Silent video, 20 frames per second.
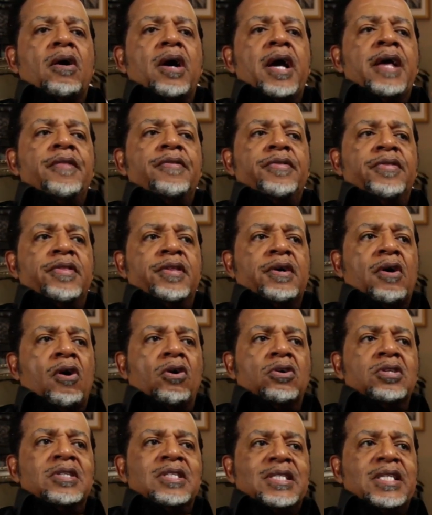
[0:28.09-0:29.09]
and the,
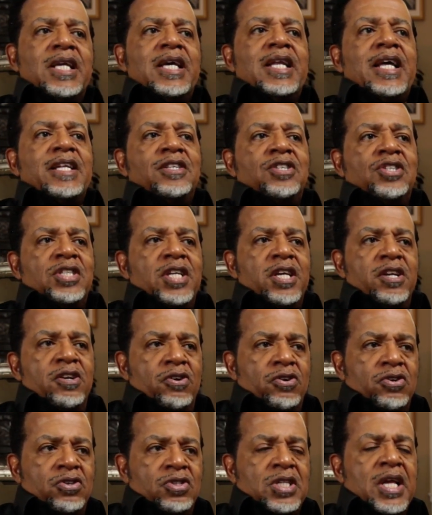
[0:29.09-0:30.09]
all sin and
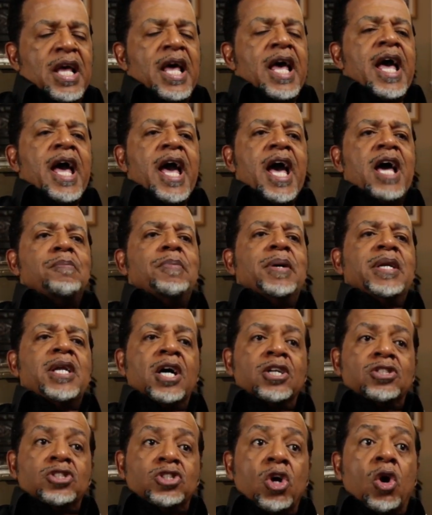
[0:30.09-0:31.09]
sinners had been
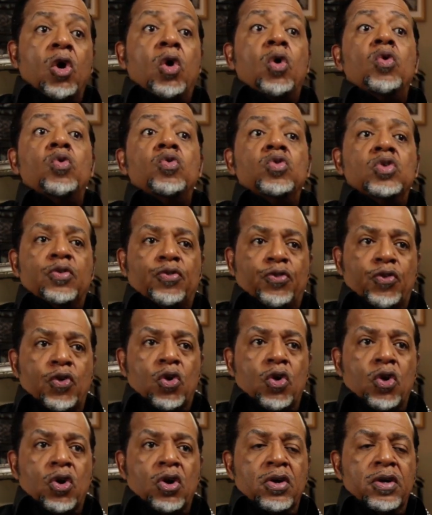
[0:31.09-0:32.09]
atoned
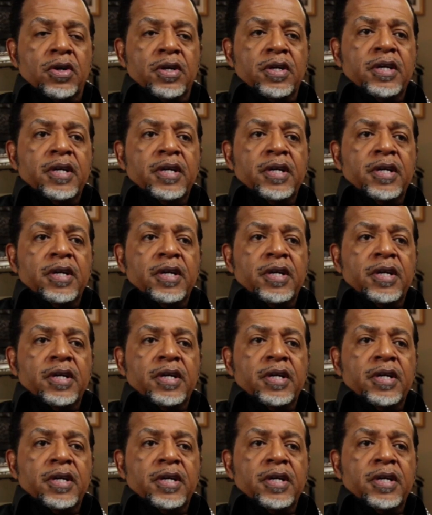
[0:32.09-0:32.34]
for,